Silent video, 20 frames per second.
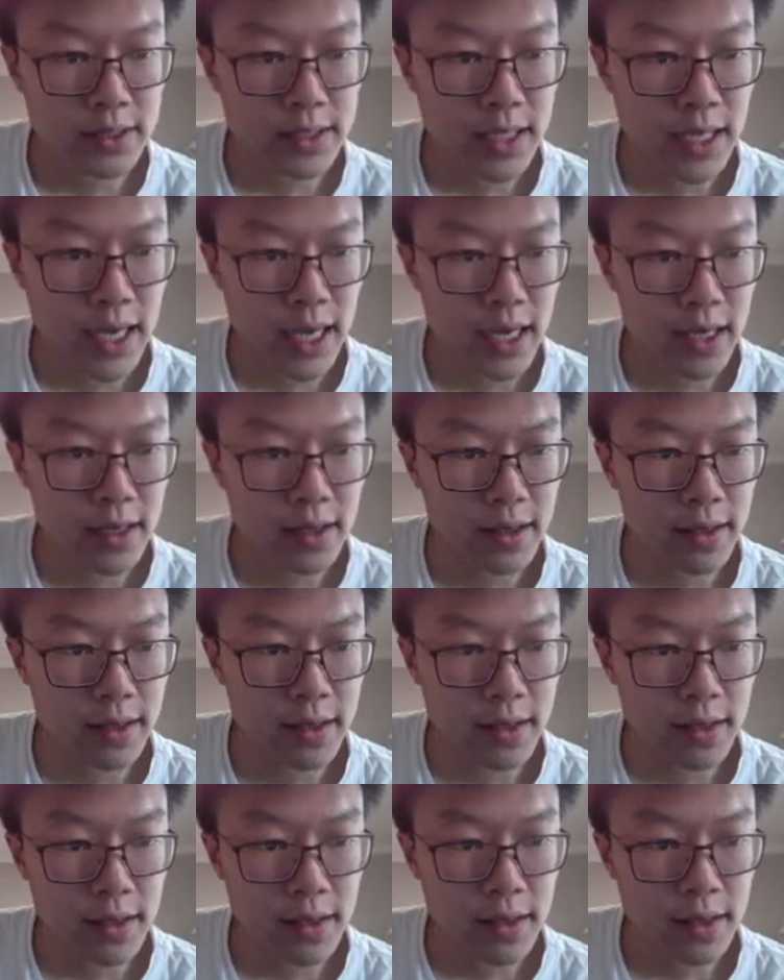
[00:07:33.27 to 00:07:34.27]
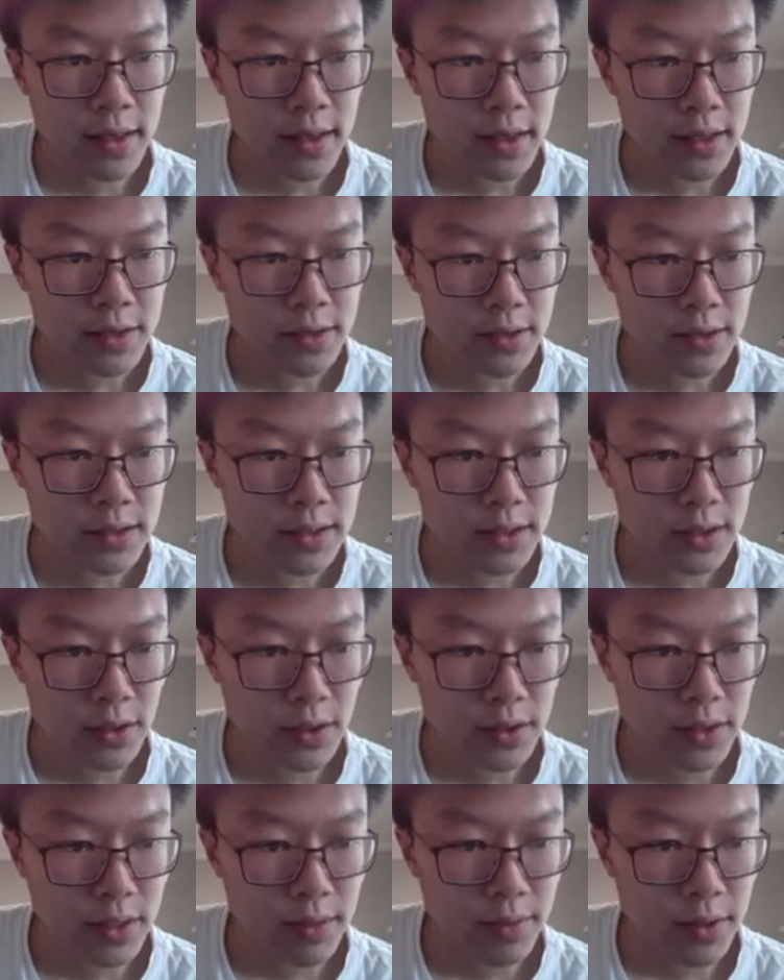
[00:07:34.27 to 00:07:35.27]
10, so this is our
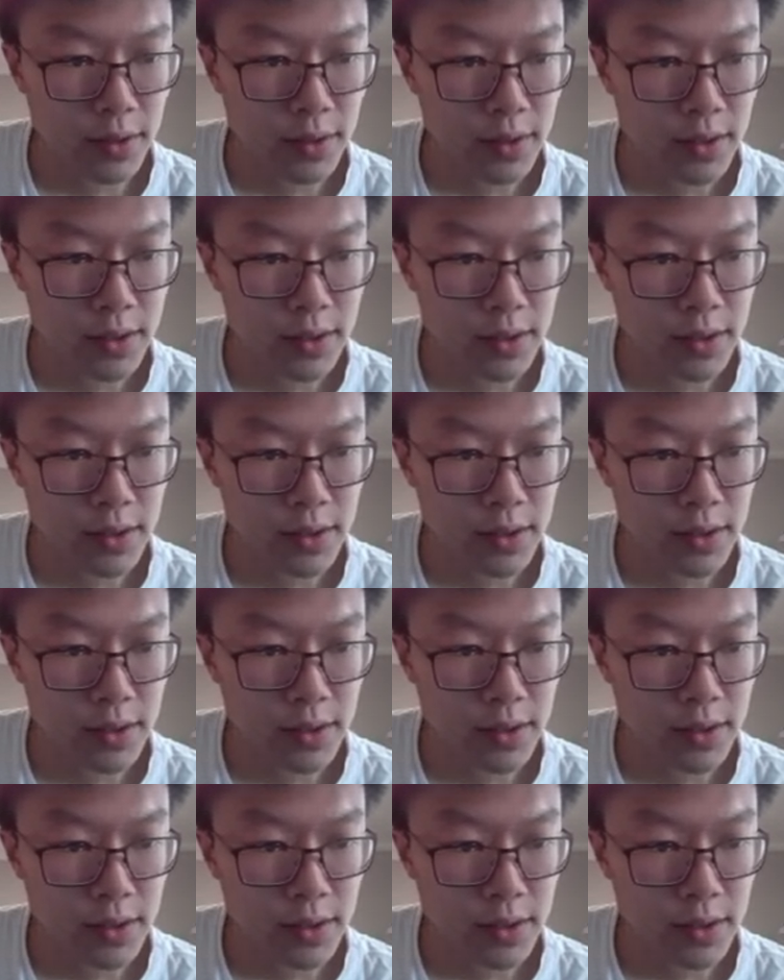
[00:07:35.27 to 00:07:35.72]
number